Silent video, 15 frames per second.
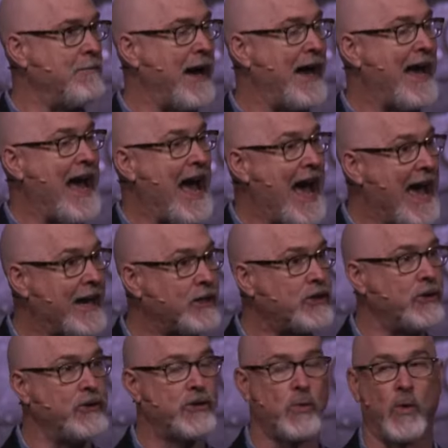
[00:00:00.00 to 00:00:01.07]
my
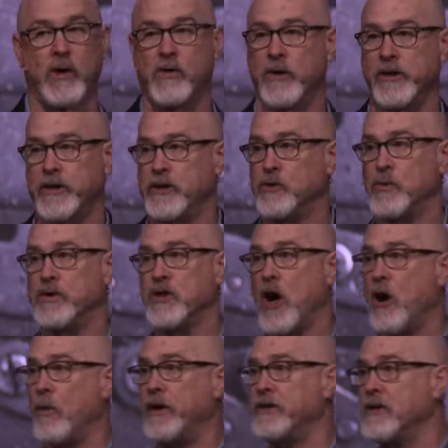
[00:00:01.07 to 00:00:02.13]
attitude toward Christians was
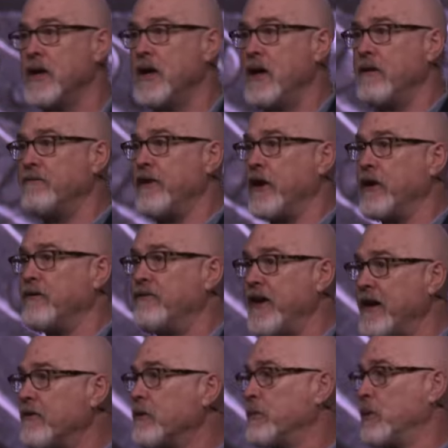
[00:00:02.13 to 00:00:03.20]
always very
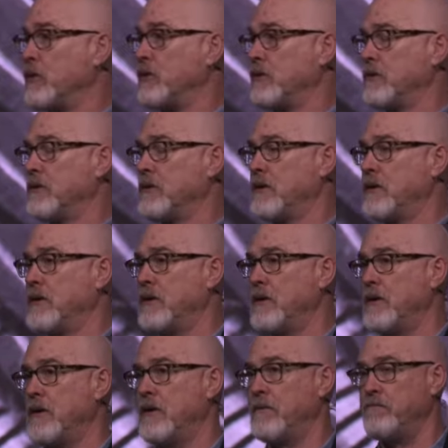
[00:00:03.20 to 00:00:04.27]
favorable
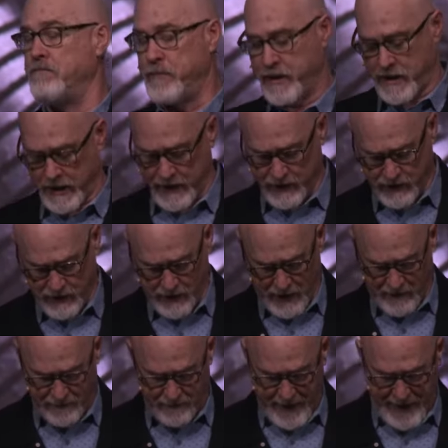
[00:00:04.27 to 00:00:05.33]
because
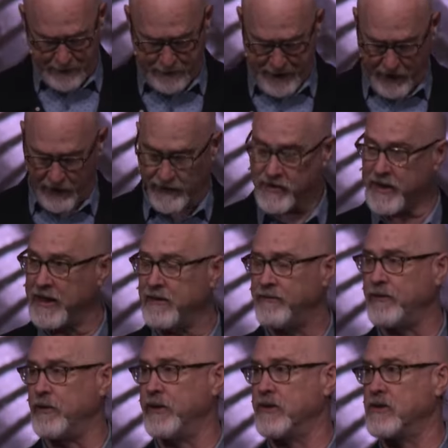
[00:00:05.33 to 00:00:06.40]
of my parents'
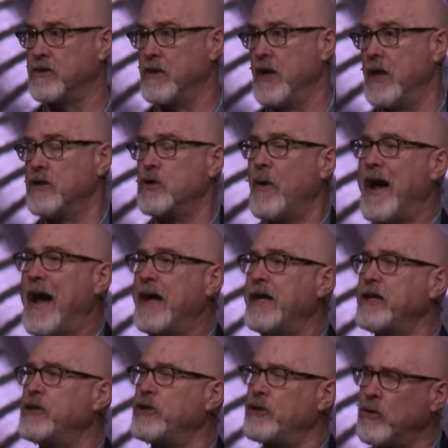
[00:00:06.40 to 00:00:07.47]
influence. So, how
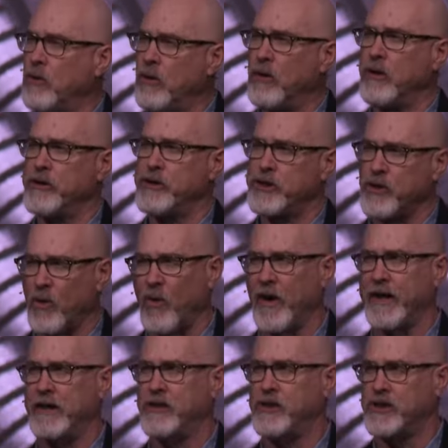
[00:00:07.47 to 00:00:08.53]
did your
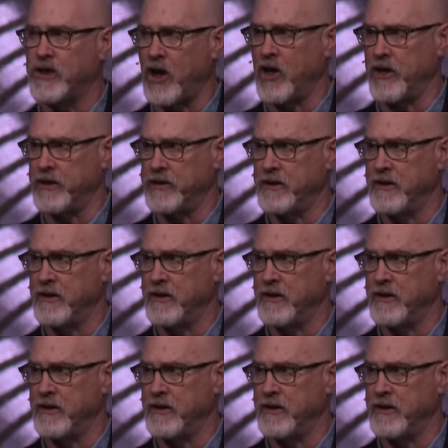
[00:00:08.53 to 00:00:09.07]
story start?